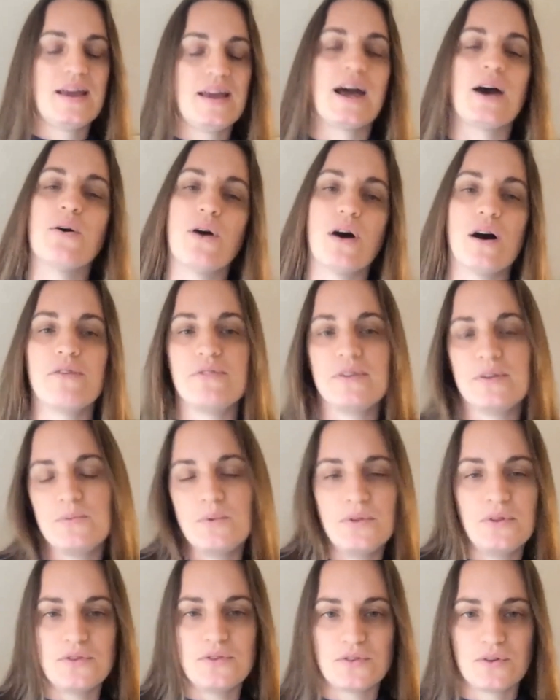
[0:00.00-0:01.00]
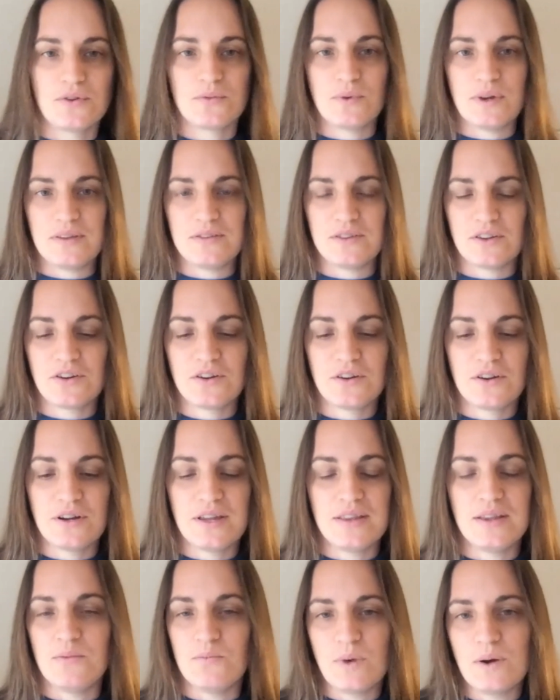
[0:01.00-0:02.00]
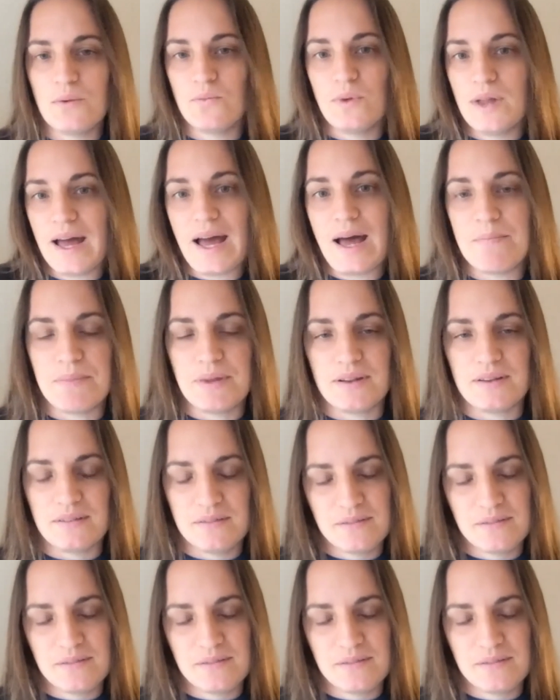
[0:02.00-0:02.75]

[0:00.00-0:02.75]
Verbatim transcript: How often will those earthquakes occur? And then what will happen